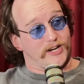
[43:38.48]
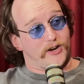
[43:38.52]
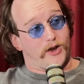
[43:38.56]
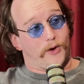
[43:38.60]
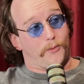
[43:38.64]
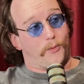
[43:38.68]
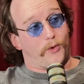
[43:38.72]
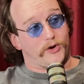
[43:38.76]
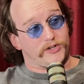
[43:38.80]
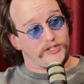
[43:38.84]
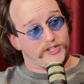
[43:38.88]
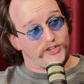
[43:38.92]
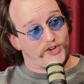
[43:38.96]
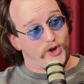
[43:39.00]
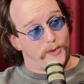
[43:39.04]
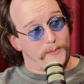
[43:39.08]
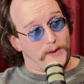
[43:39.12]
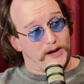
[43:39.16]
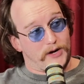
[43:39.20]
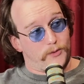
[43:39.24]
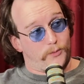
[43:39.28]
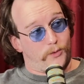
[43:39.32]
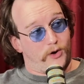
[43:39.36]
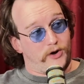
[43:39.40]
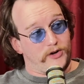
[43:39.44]
that I wanted no
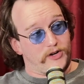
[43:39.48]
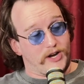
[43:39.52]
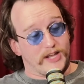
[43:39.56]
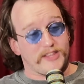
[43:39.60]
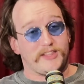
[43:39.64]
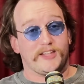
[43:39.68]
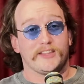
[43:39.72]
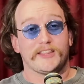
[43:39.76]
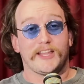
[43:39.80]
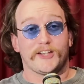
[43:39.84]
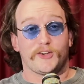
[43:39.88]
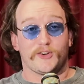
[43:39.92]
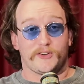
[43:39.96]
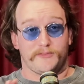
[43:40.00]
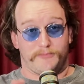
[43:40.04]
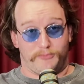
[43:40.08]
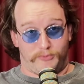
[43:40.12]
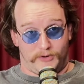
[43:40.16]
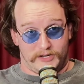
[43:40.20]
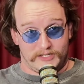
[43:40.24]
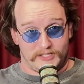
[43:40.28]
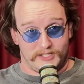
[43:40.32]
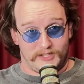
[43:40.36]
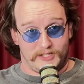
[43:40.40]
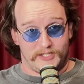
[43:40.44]
matter what, and I think they could have
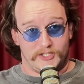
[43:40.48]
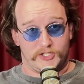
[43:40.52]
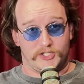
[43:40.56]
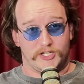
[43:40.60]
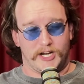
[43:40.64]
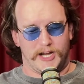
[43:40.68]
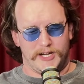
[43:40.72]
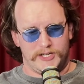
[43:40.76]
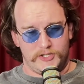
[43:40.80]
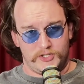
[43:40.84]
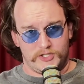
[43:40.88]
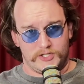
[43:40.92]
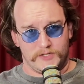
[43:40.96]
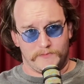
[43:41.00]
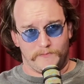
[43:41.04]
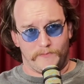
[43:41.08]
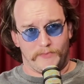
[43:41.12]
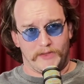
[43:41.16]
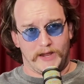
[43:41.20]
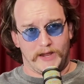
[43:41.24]
printed this change.